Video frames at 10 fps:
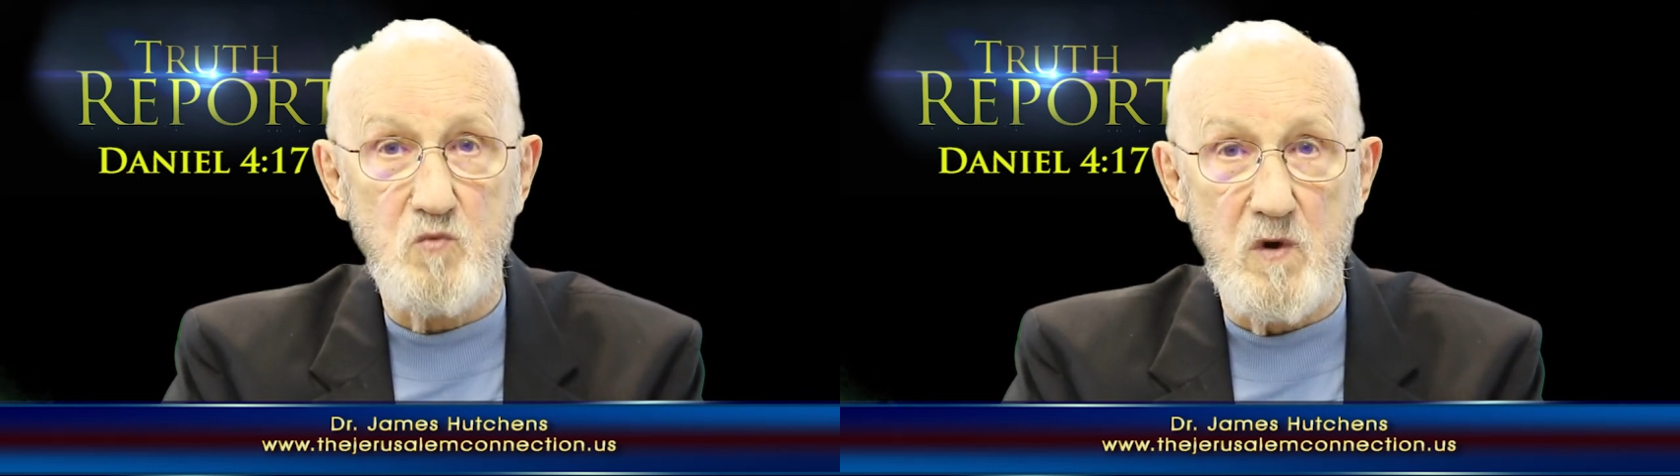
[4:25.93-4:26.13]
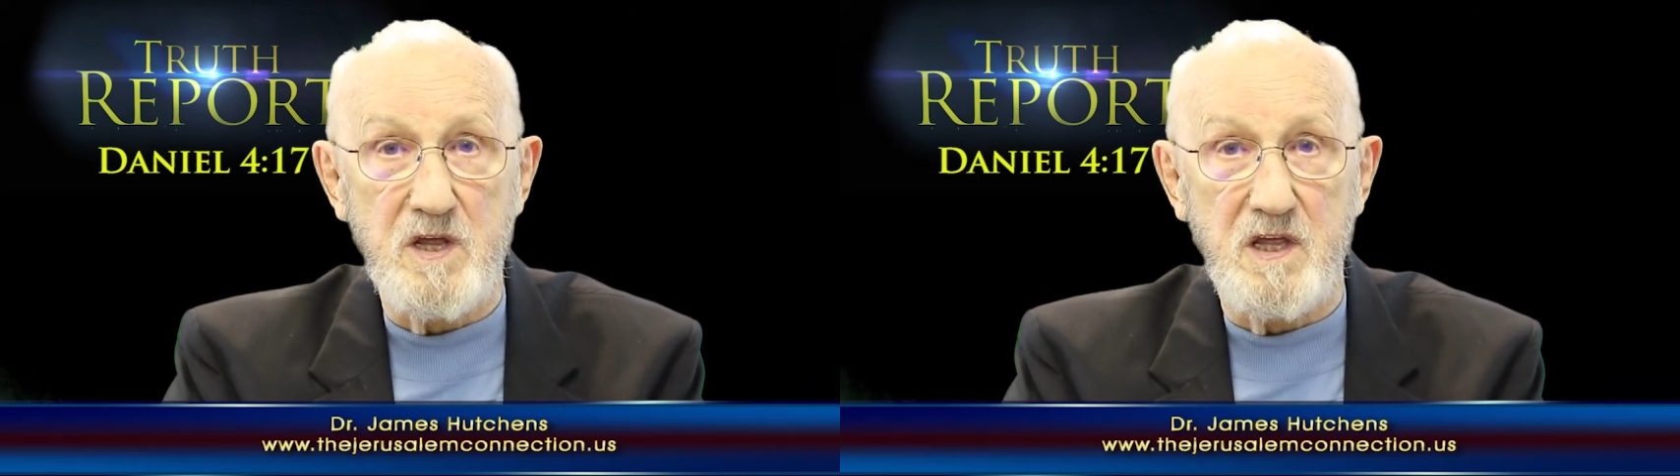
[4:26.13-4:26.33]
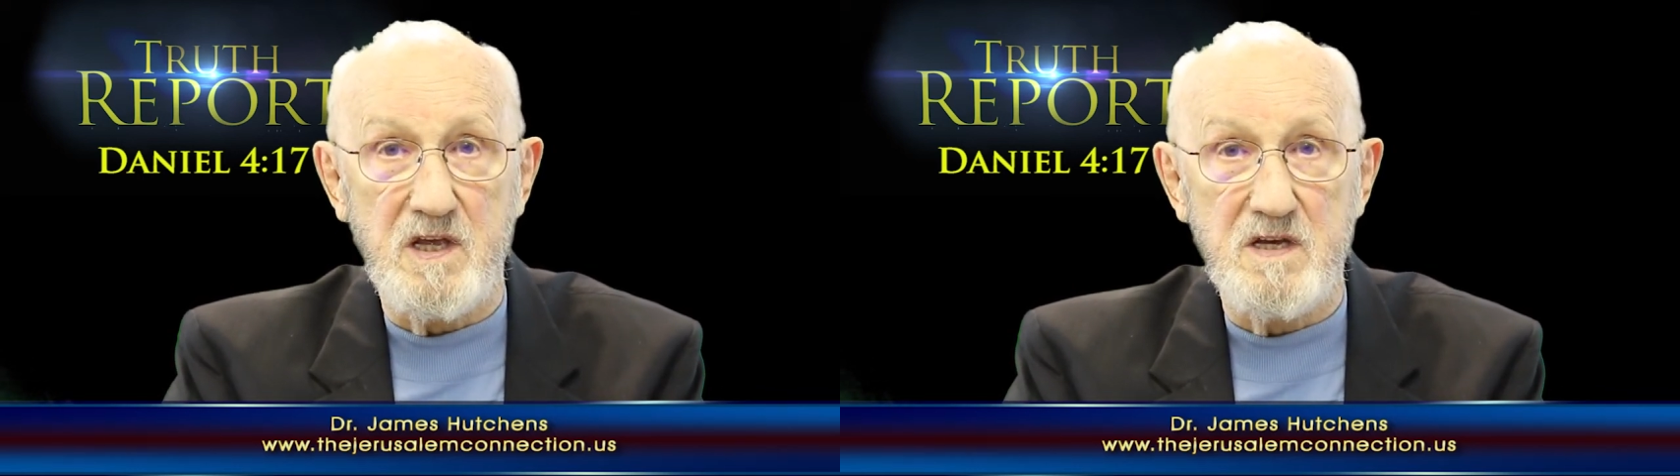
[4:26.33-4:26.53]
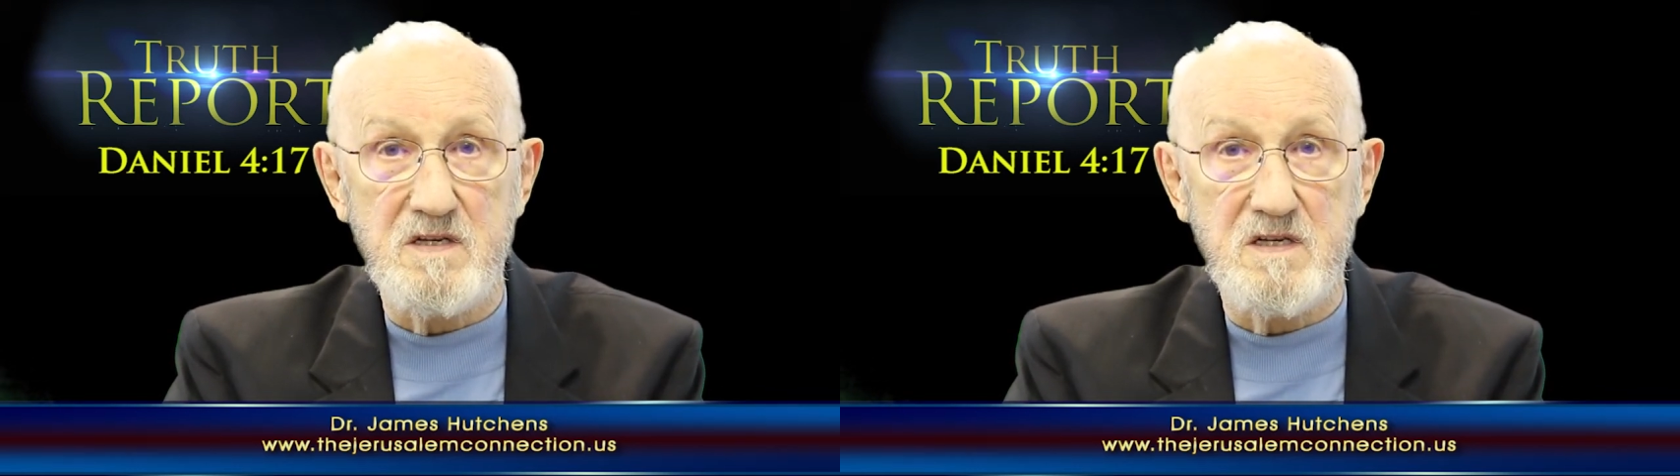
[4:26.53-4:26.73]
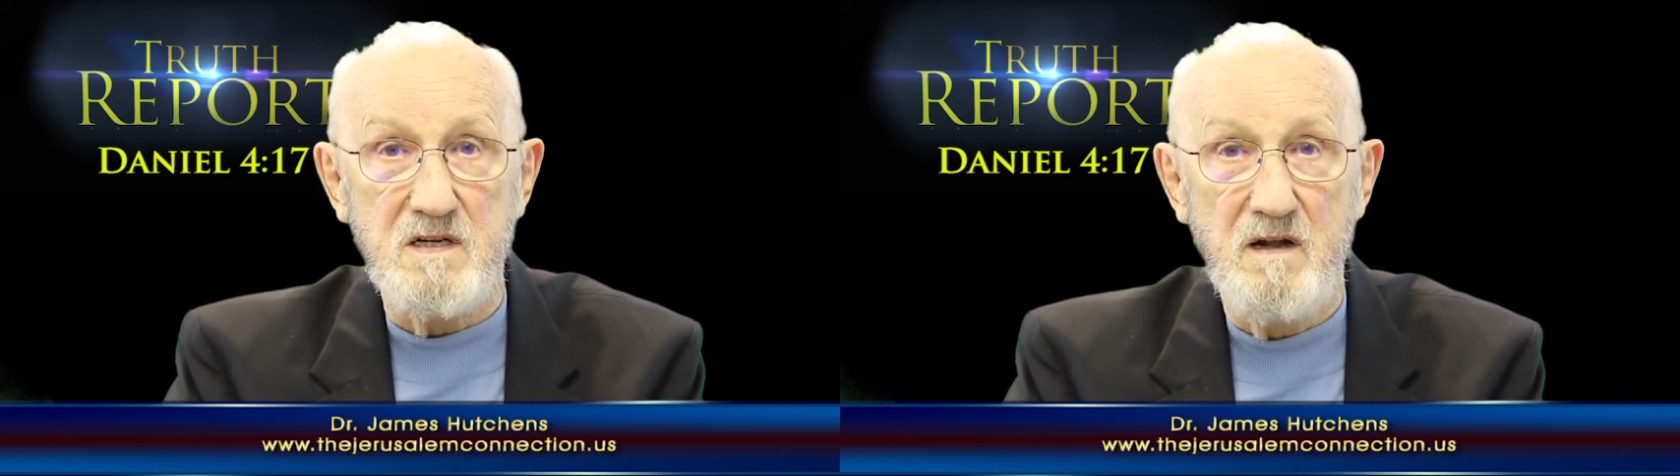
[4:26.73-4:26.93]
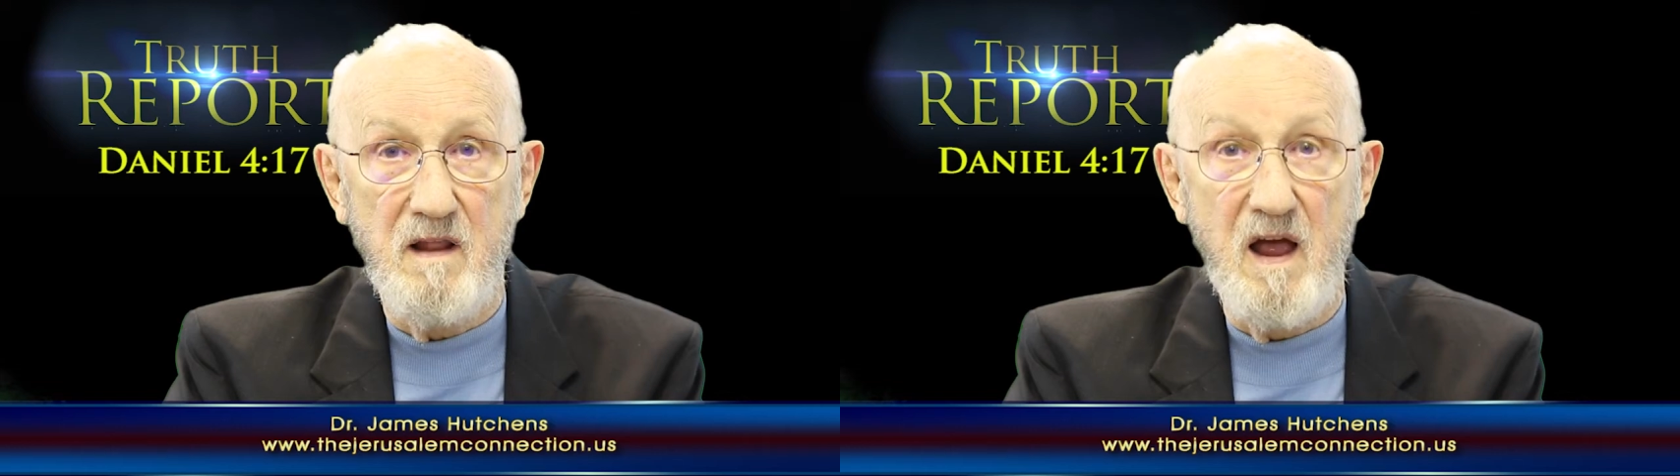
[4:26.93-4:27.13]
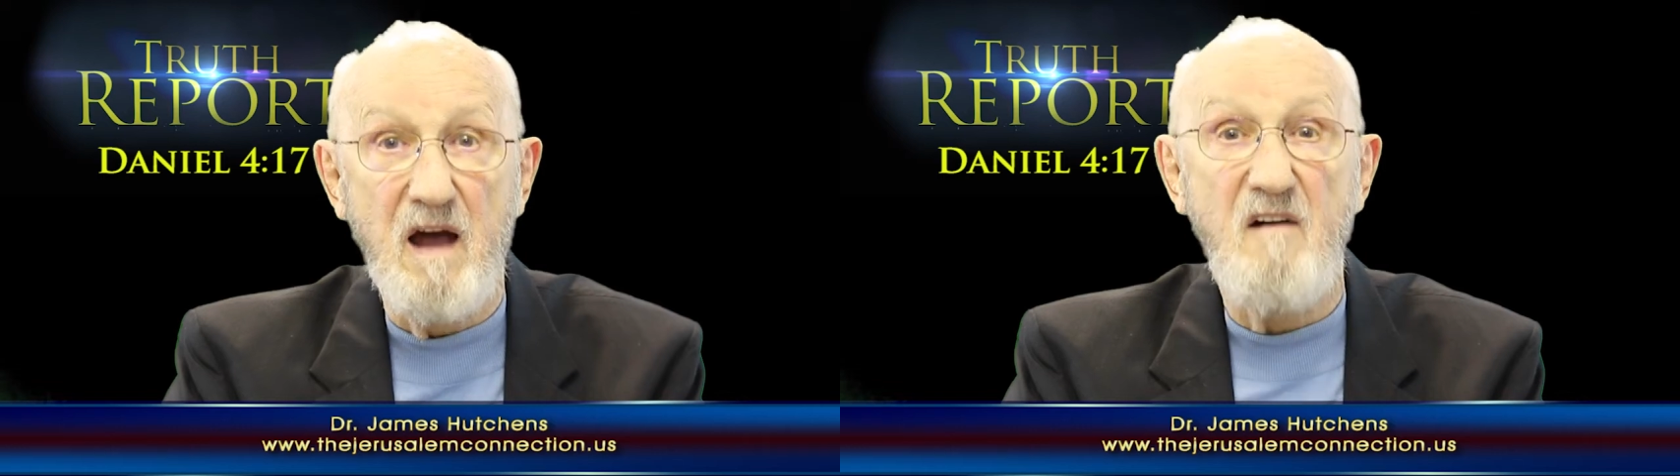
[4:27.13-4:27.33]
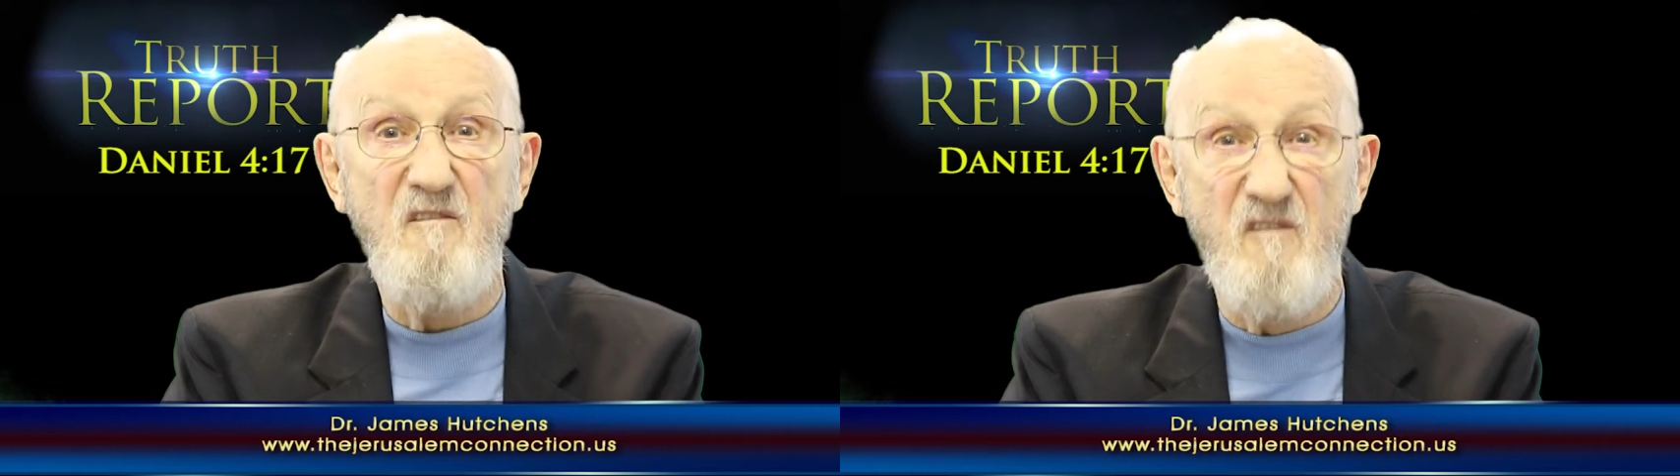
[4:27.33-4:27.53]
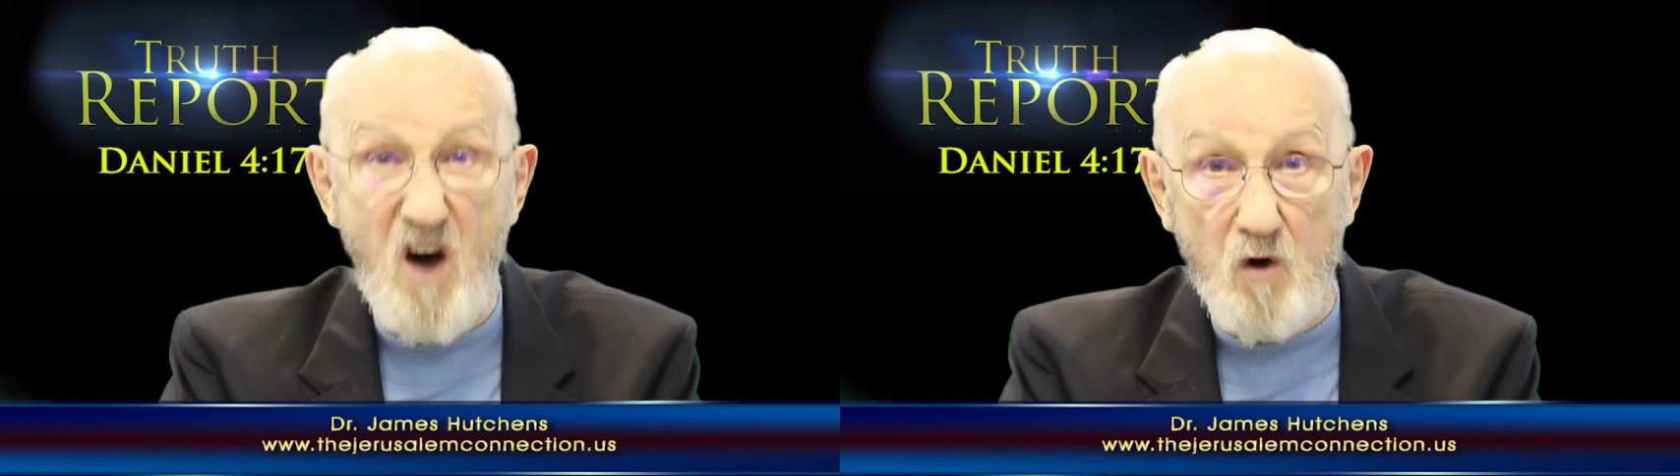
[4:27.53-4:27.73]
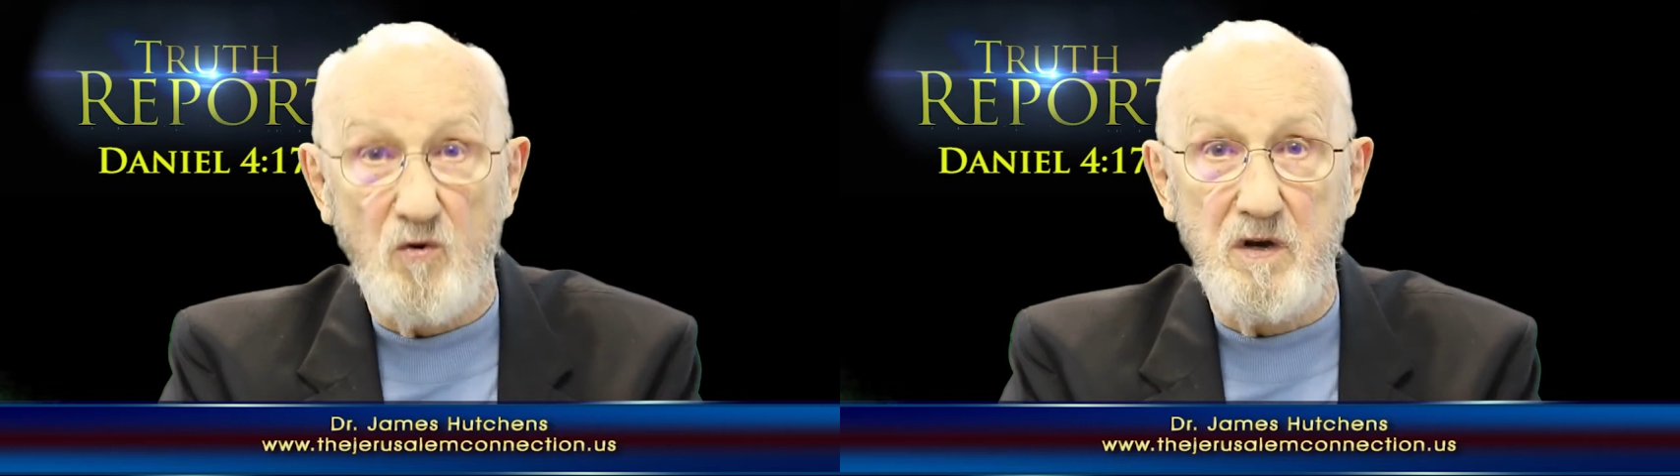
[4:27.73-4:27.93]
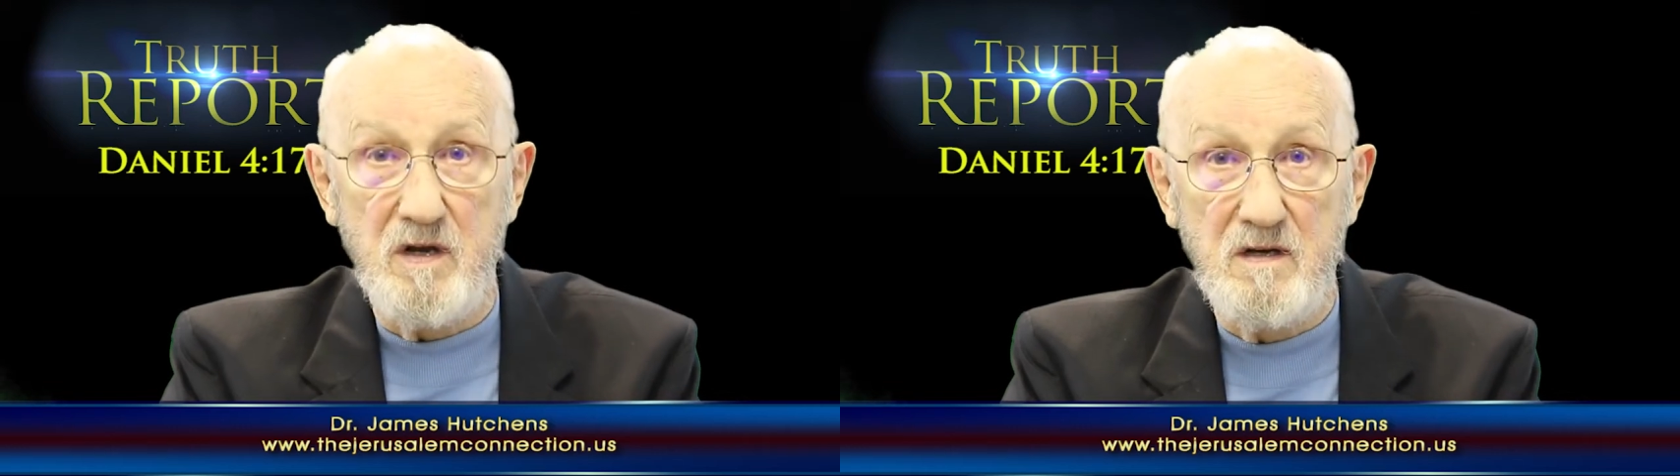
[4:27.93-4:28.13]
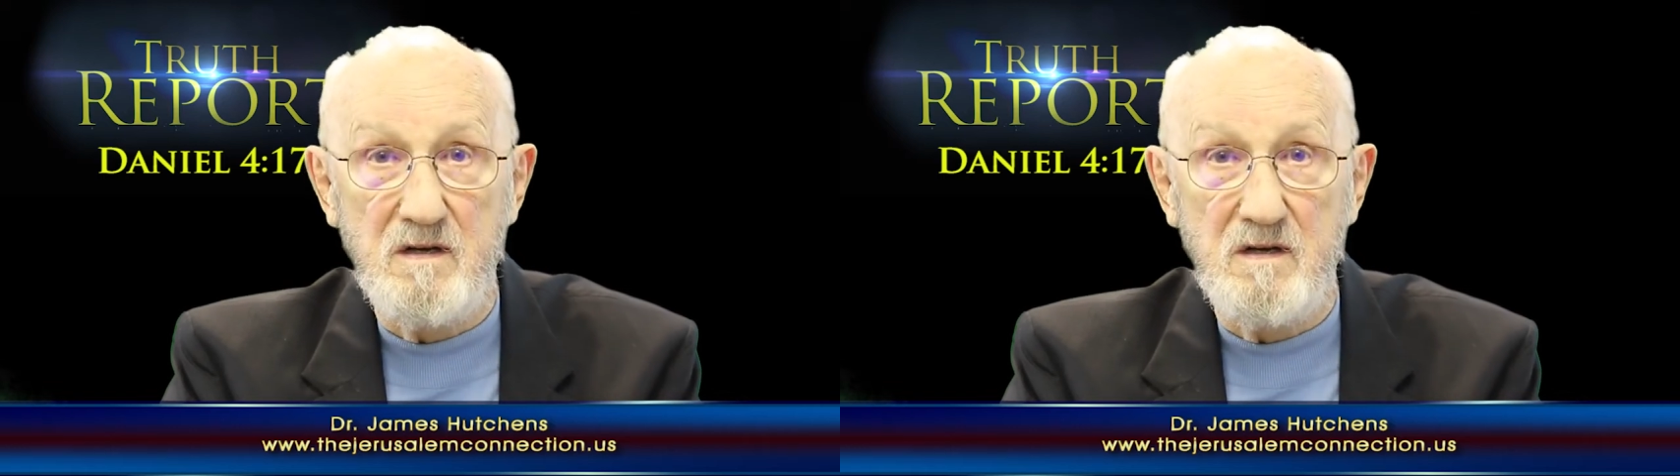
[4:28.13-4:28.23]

week is: vote.